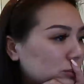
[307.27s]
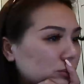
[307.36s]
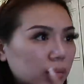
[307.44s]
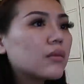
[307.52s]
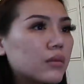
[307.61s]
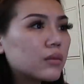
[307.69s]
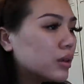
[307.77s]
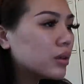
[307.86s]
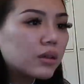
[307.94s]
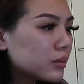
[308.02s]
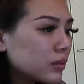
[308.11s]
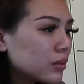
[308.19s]
with no
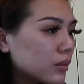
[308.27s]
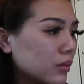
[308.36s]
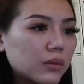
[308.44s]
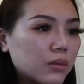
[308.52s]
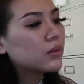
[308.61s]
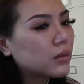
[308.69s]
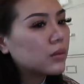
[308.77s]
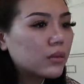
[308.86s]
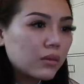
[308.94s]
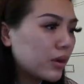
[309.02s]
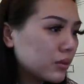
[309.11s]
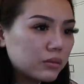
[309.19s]
pay, no
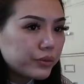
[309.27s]
holiday,